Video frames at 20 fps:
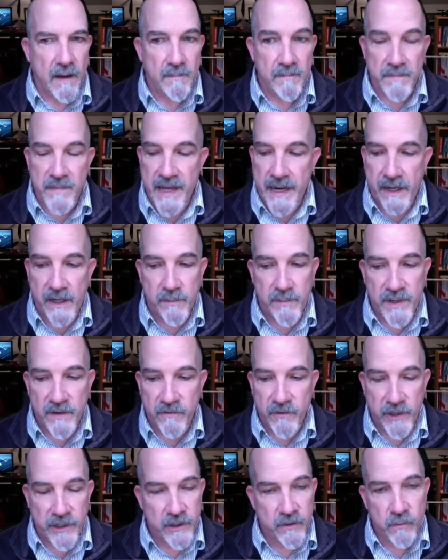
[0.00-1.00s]
That could be a
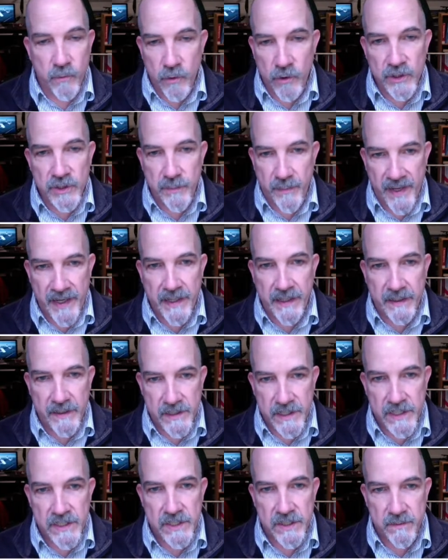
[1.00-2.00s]
very good rule depending on the
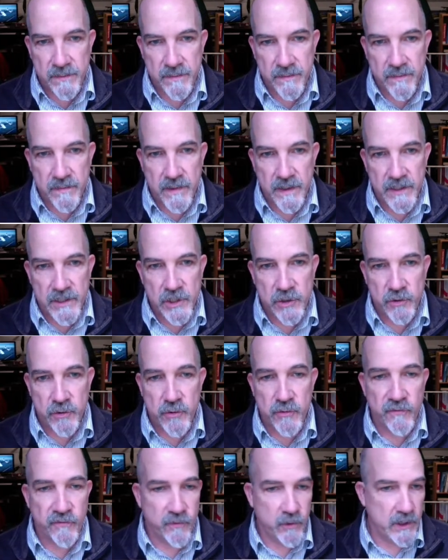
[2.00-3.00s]
system. It's
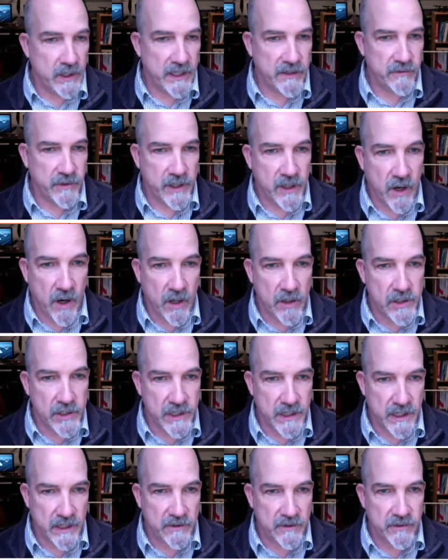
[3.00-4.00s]
true for electric cars and
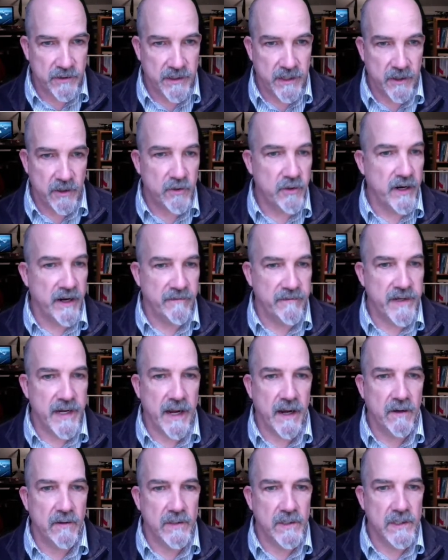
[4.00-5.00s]
electric aircraft
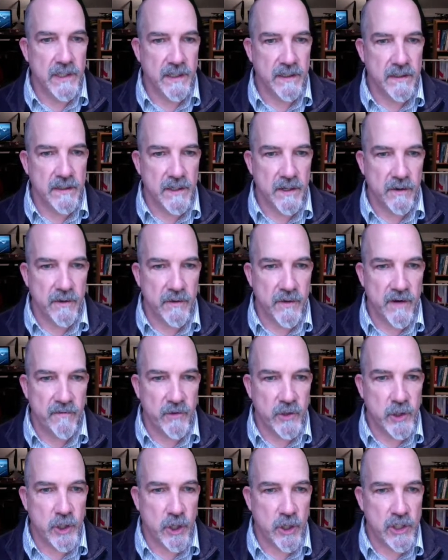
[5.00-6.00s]
now, is that you never
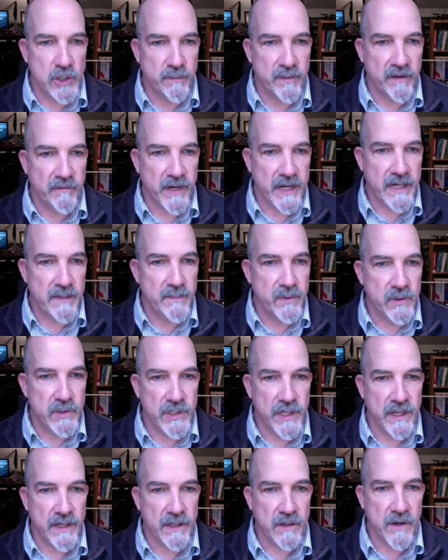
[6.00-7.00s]
charge above
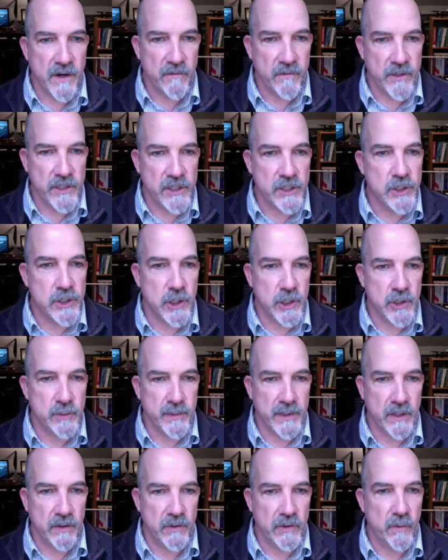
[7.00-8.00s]
80%, you never discharge
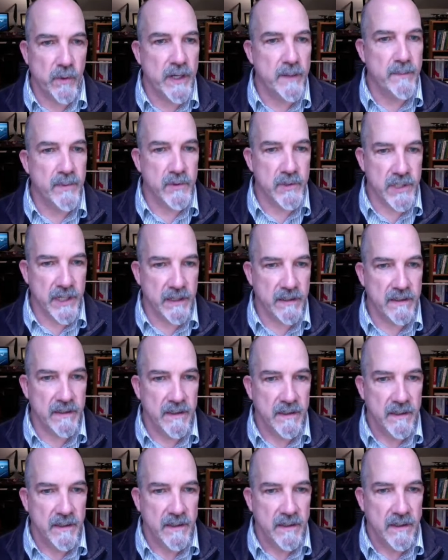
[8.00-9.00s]
below 20%.
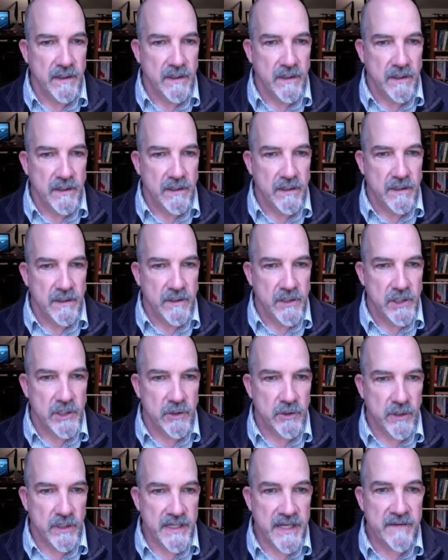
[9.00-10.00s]
So
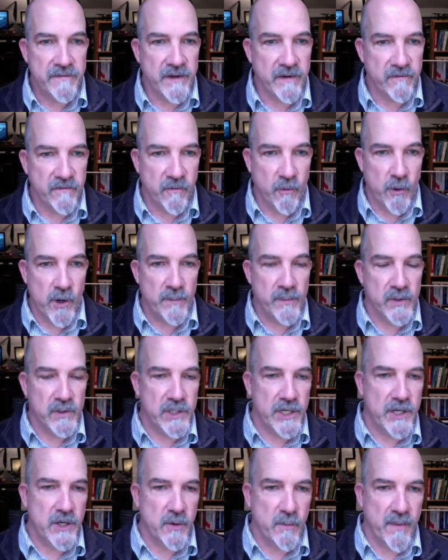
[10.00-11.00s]
you're leaving 40%
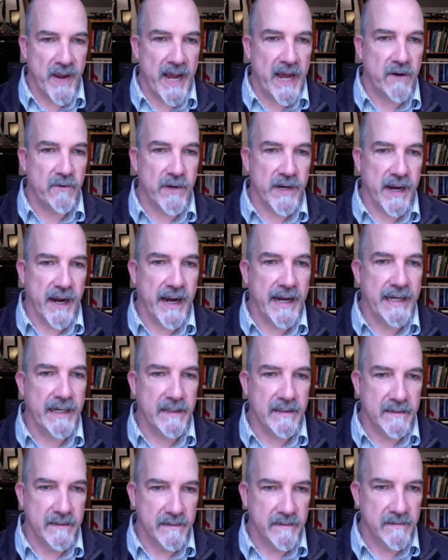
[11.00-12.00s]
of your battery
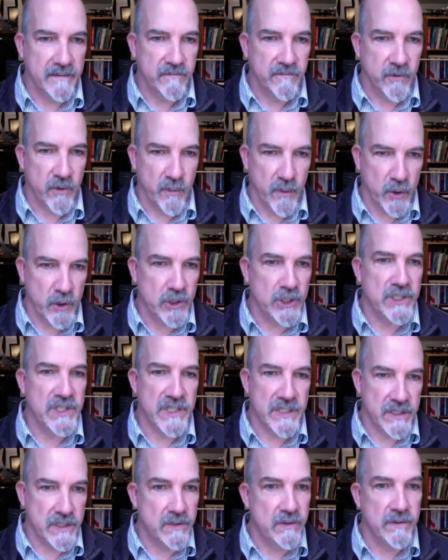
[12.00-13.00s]
idle for
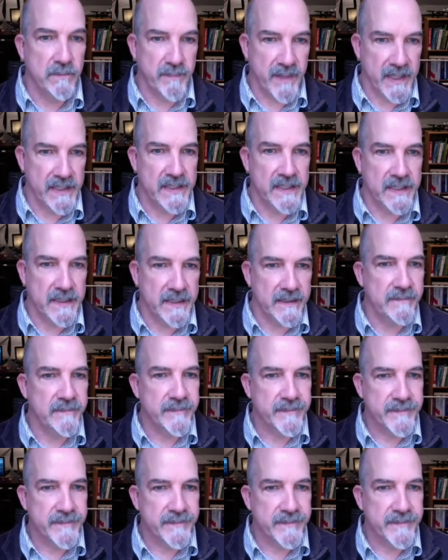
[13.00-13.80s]
emergencies, basically.